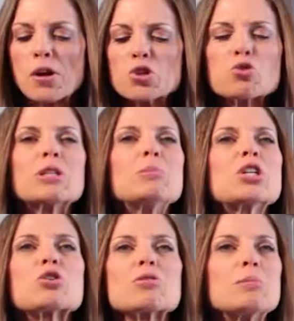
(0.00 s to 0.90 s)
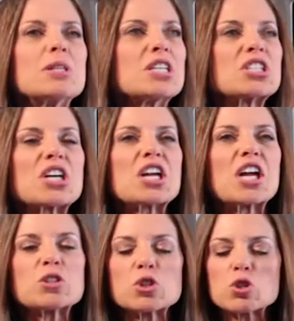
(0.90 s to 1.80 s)
a dreamy creaminess I
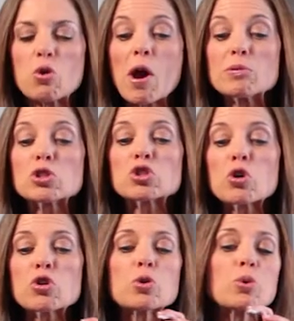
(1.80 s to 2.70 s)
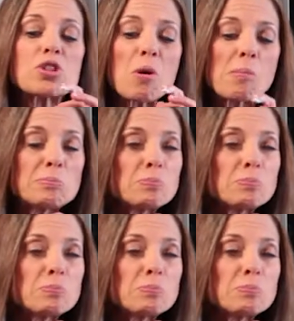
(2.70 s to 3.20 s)
can't describe. It's so good with the